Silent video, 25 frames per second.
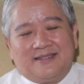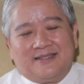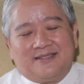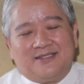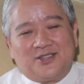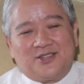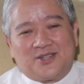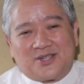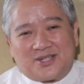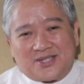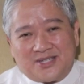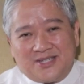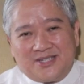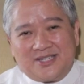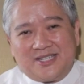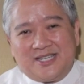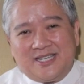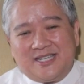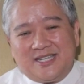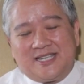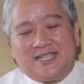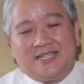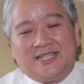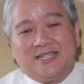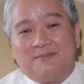The church
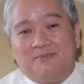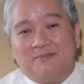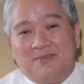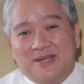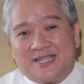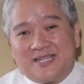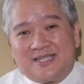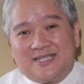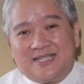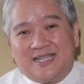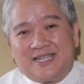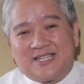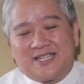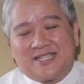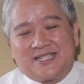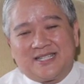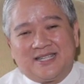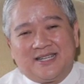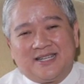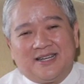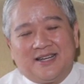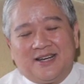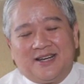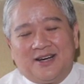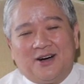is in the business
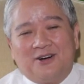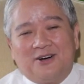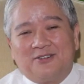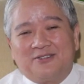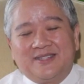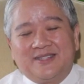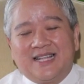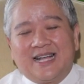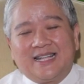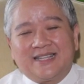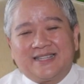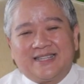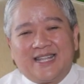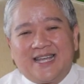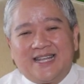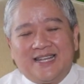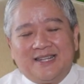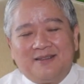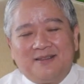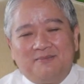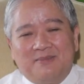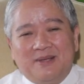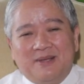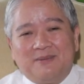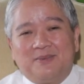of not
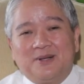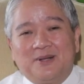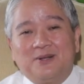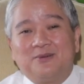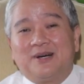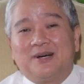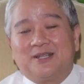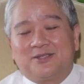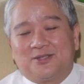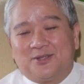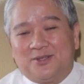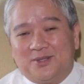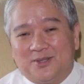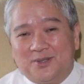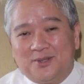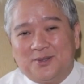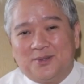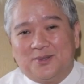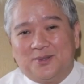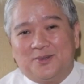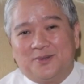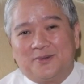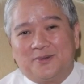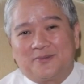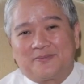telling people what to
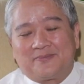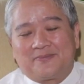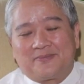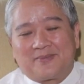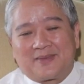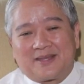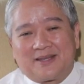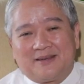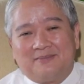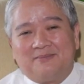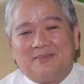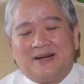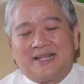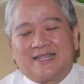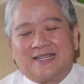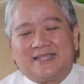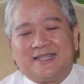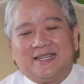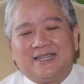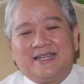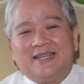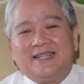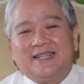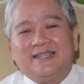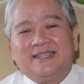do,
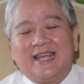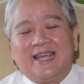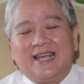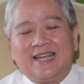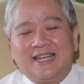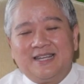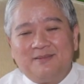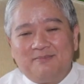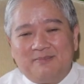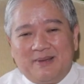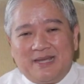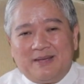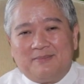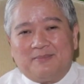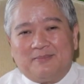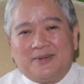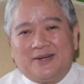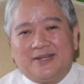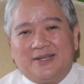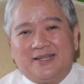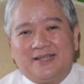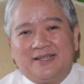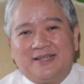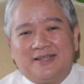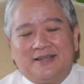but telling
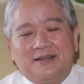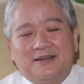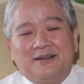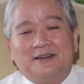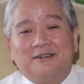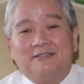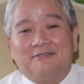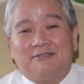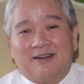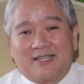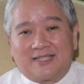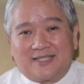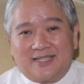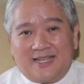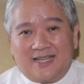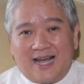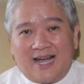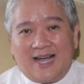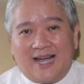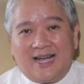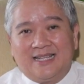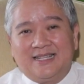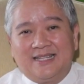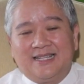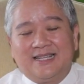people what
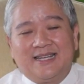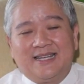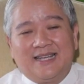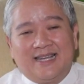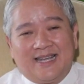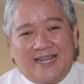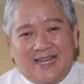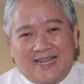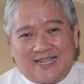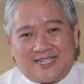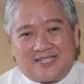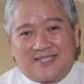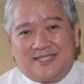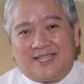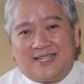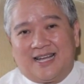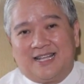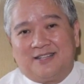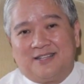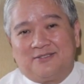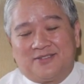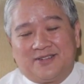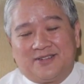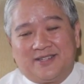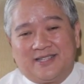God has
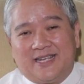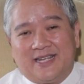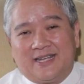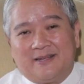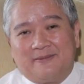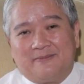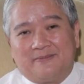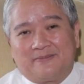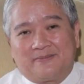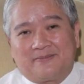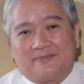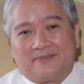done for them.